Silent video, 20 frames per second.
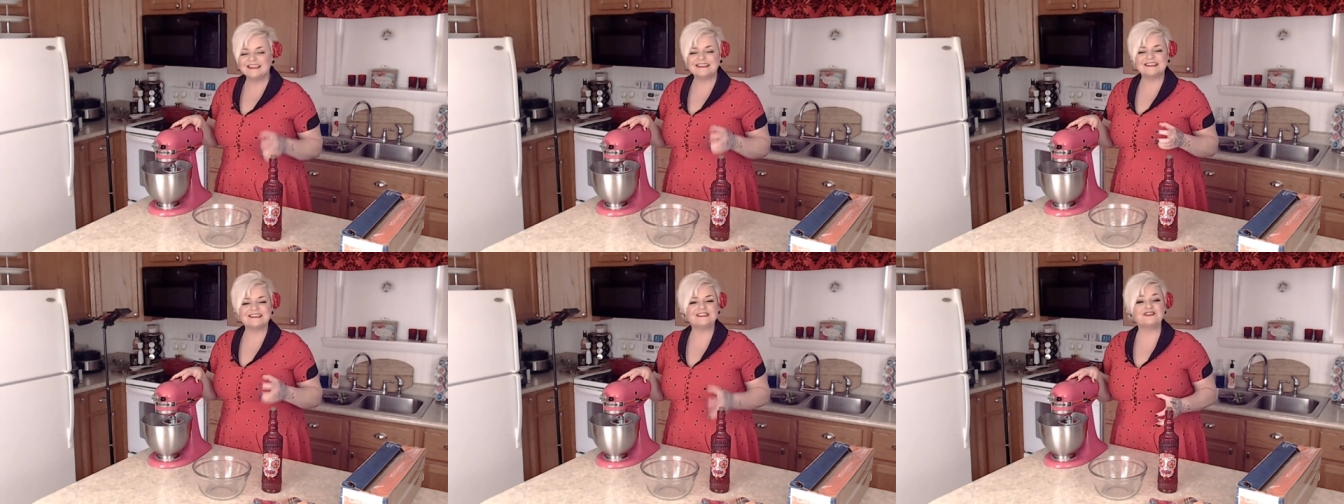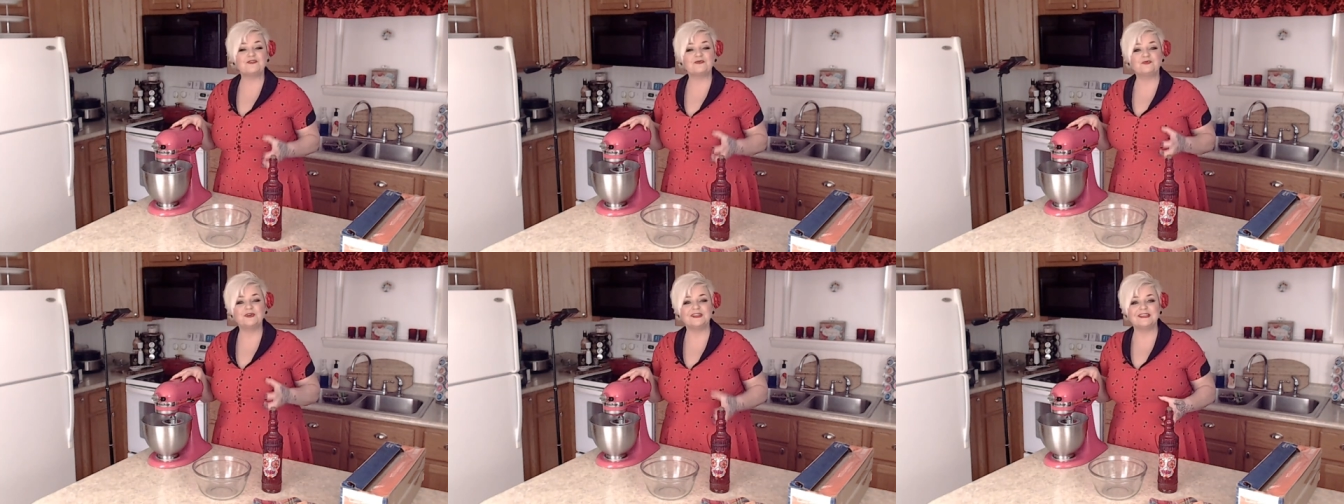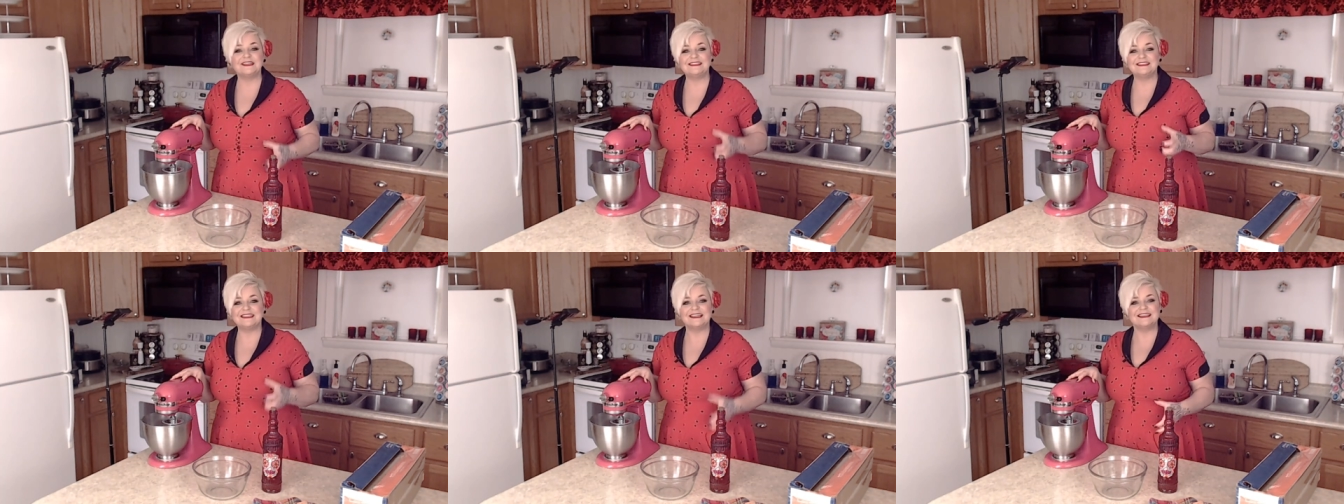This is a
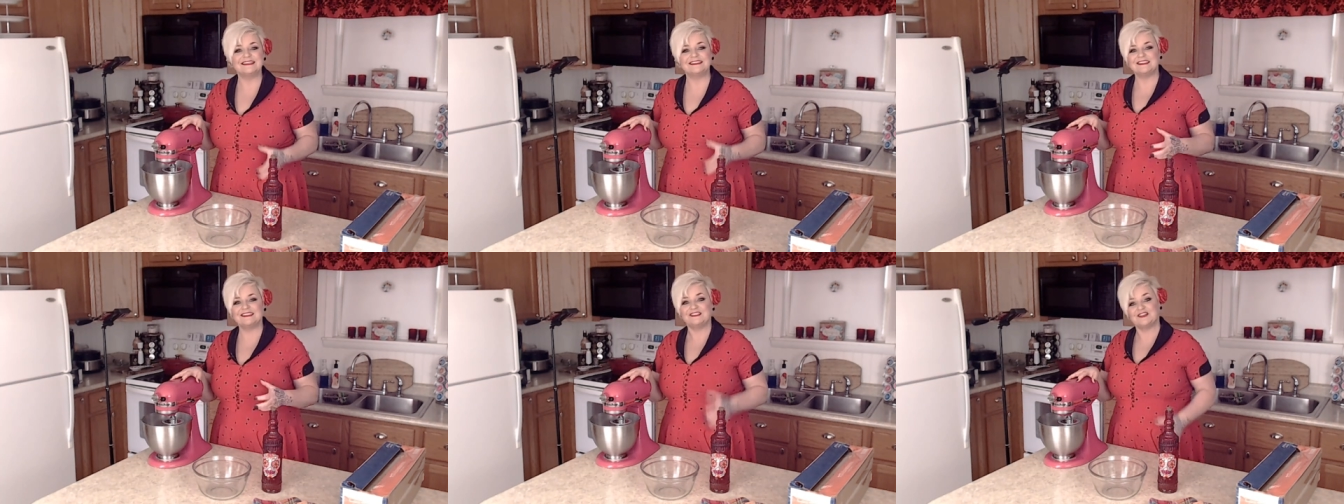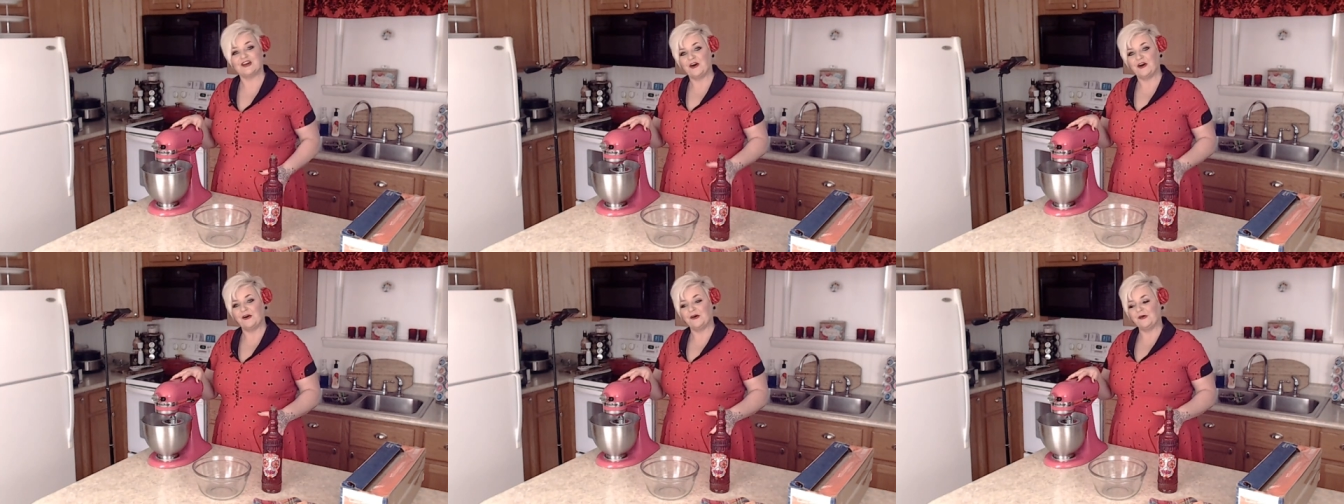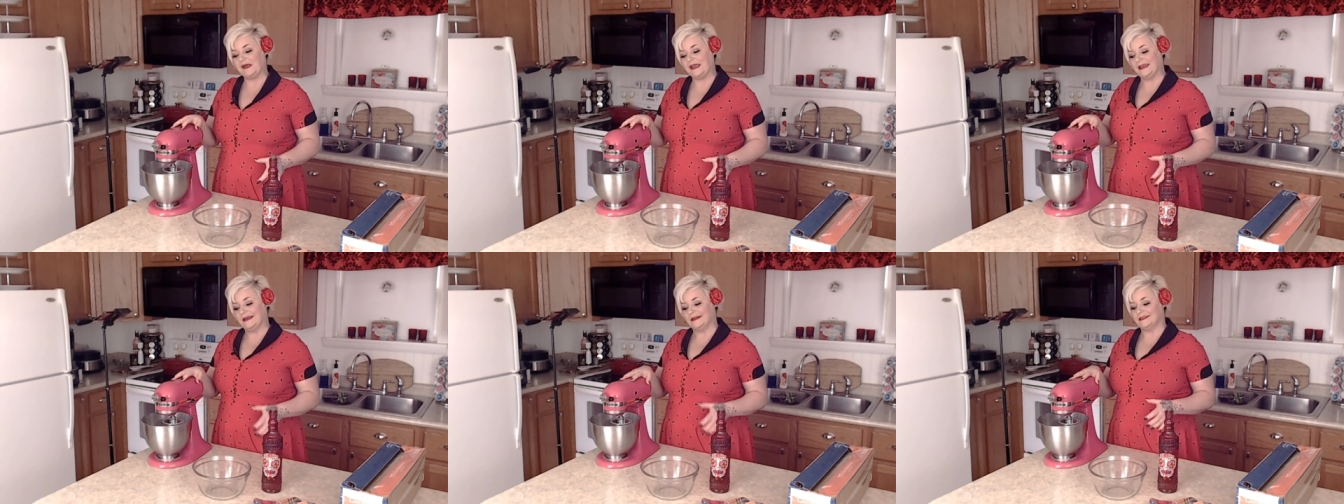really dense
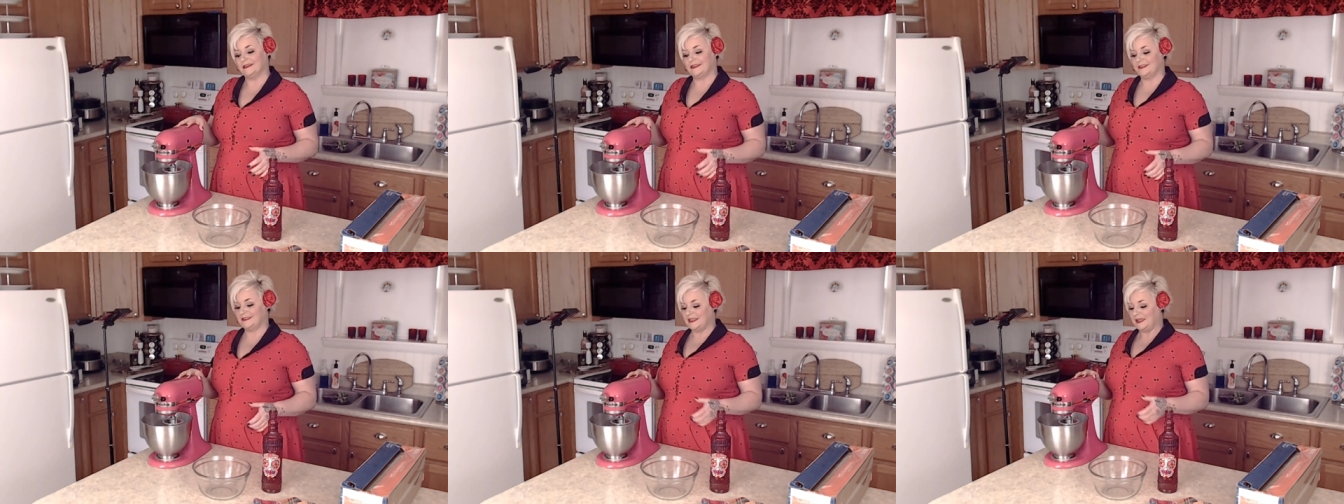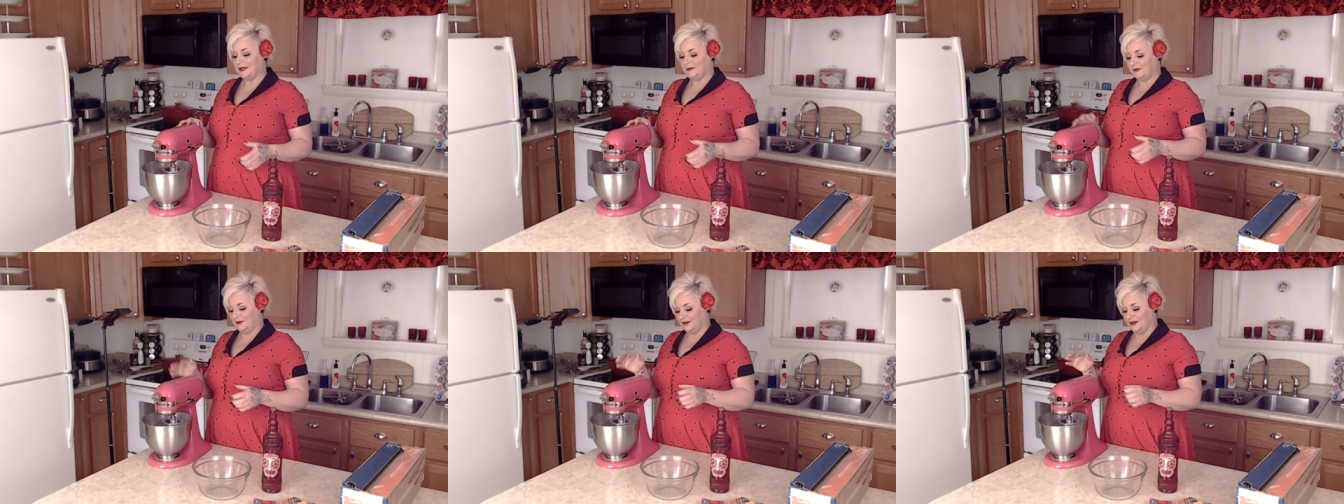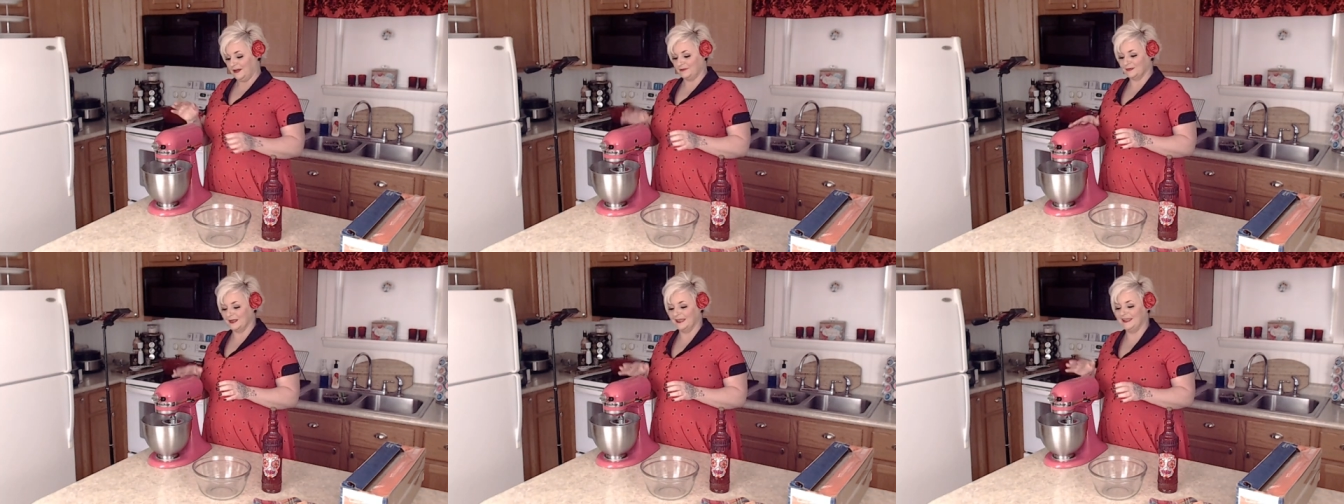dough, and it damn near
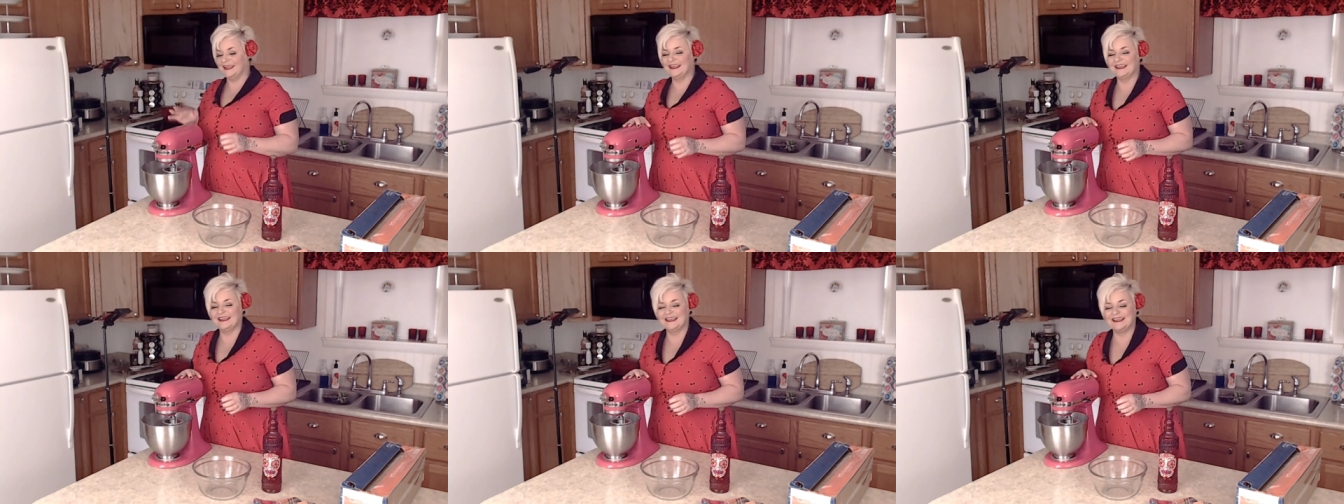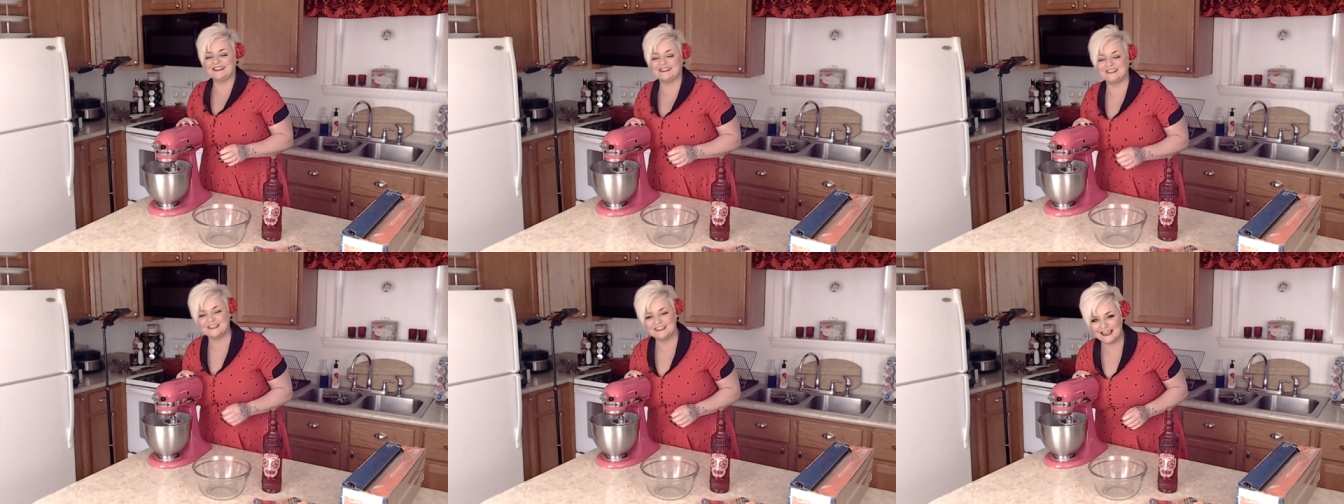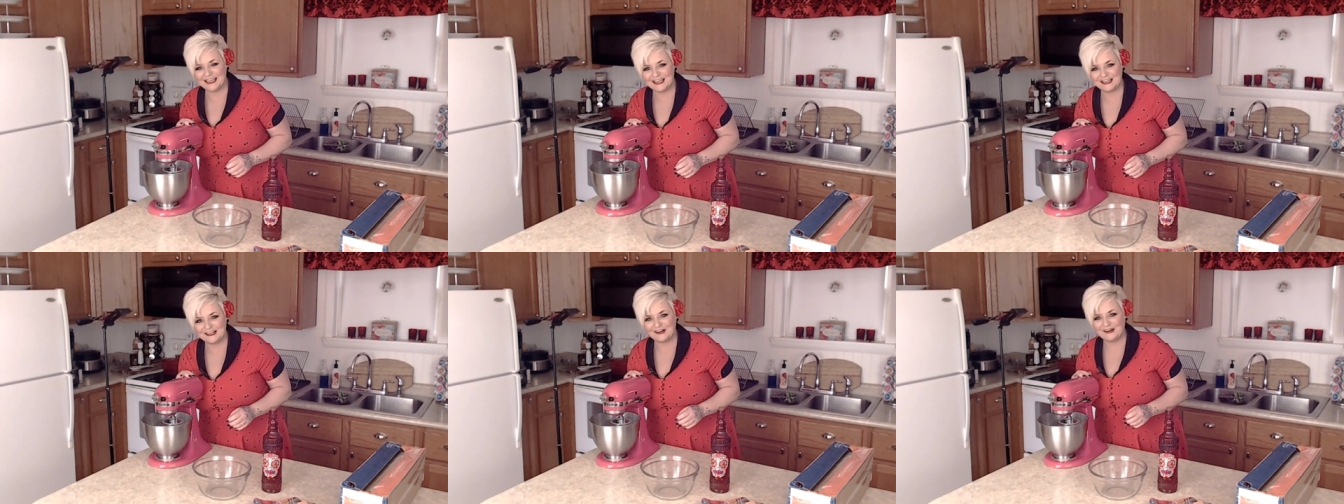knocked my
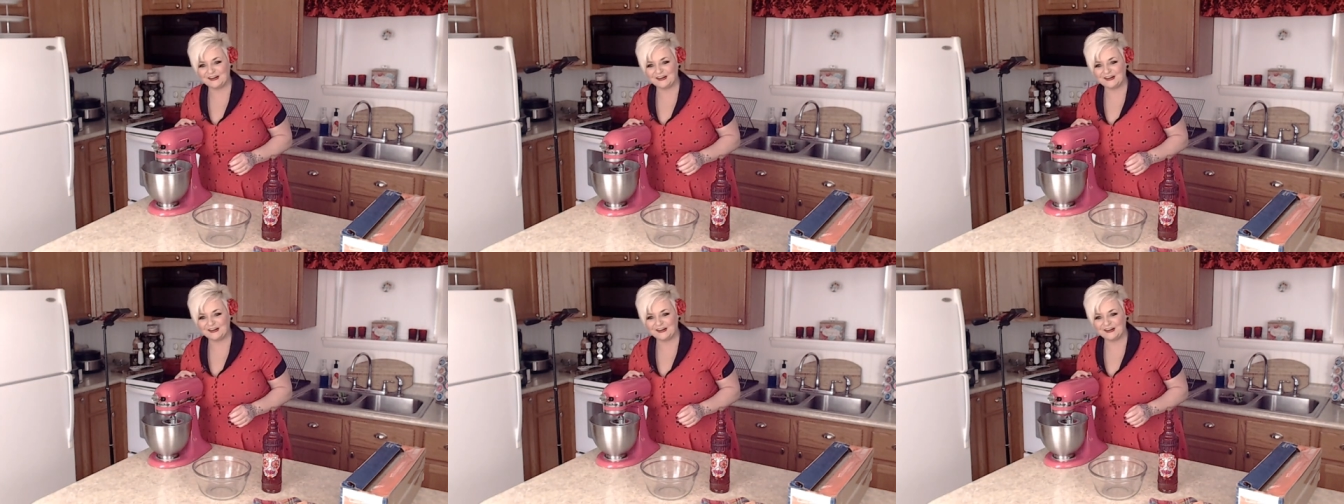KitchenAid